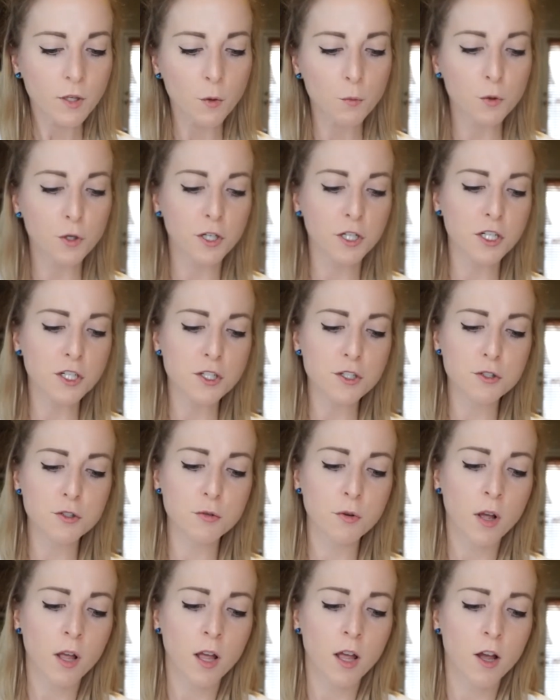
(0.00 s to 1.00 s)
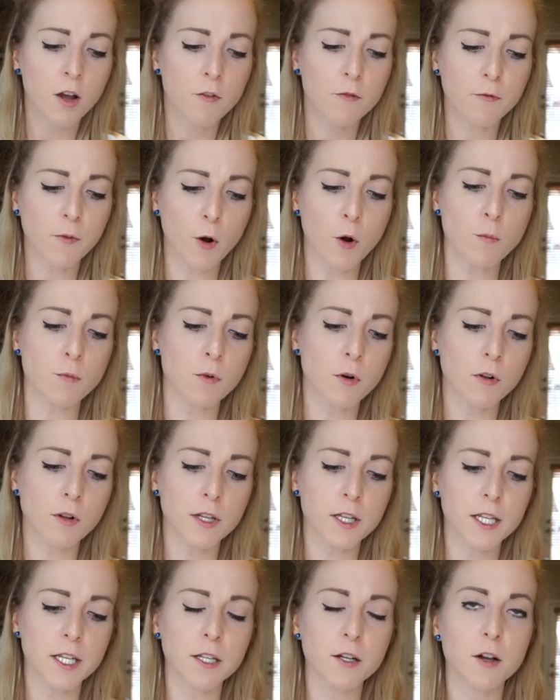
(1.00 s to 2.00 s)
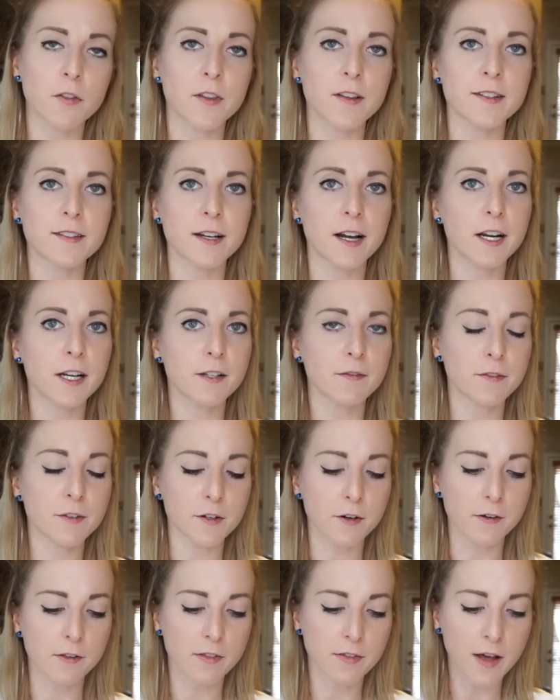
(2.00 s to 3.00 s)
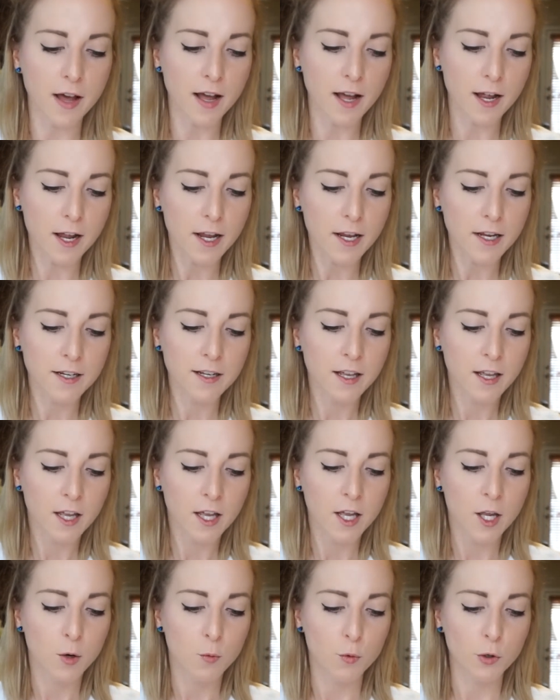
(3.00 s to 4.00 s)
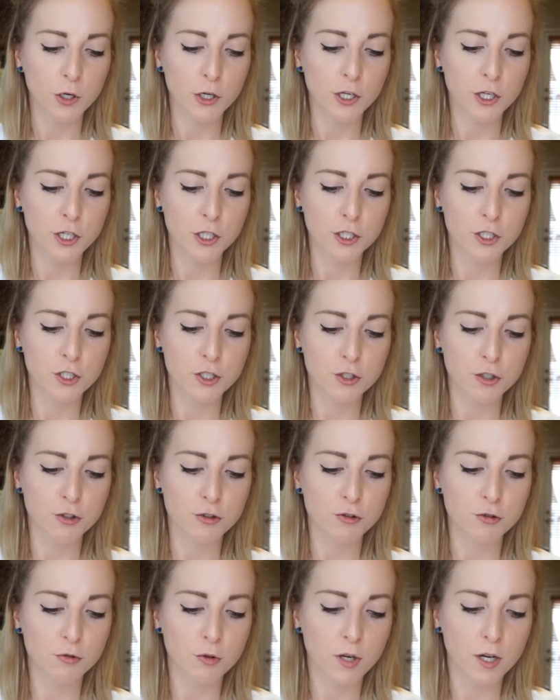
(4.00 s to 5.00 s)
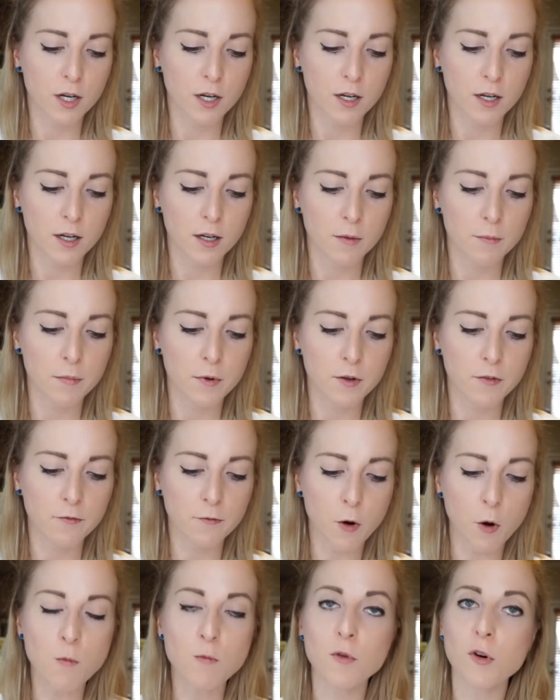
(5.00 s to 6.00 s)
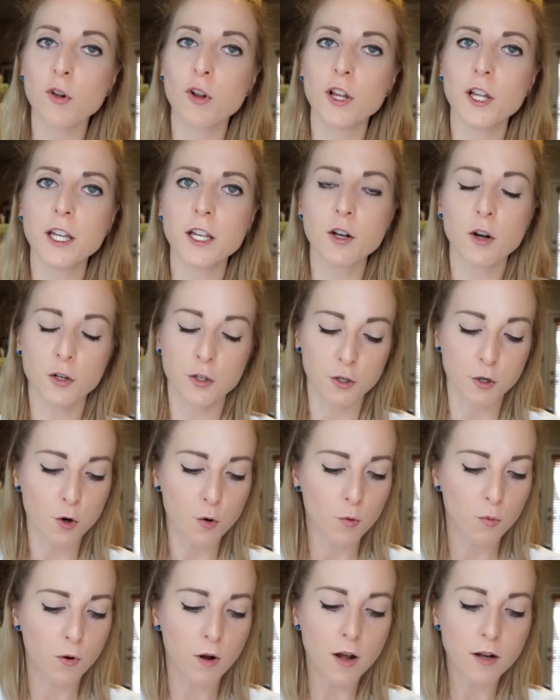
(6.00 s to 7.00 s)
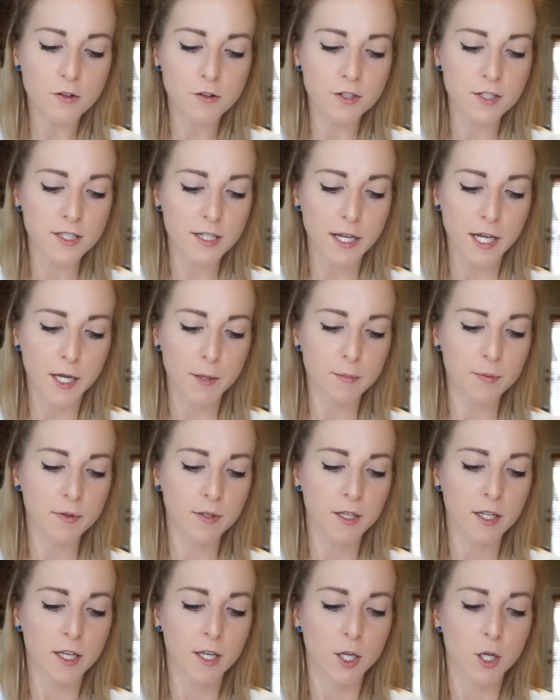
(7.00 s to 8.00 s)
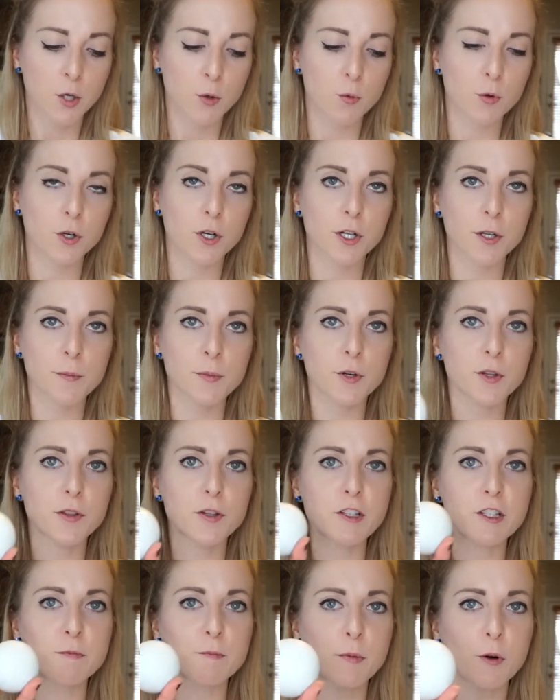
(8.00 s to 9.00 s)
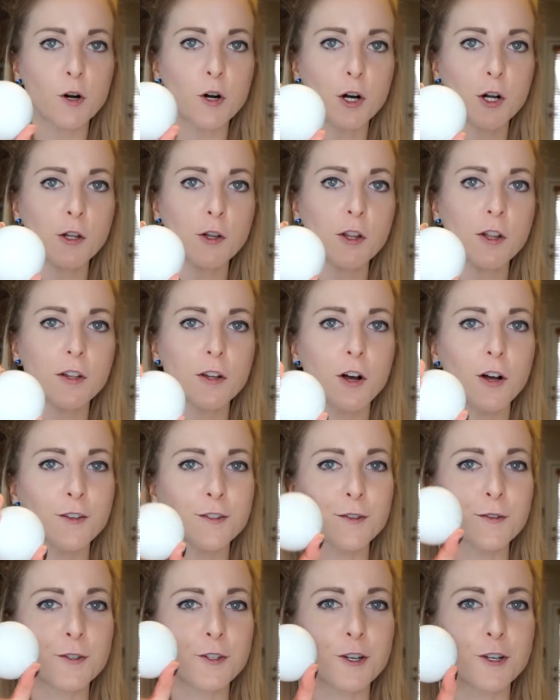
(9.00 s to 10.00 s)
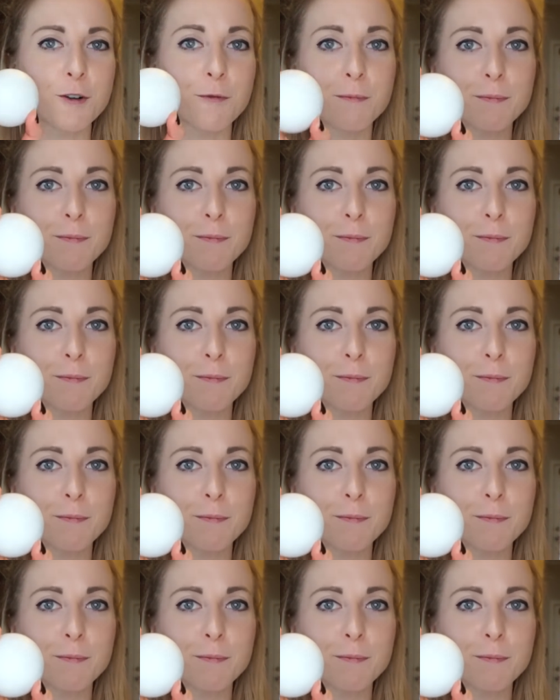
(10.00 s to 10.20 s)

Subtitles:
We're gonna do foam rolling on the side of your thigh. We're gonna do foam rolling on your quadricep. We're gonna put this ball also to your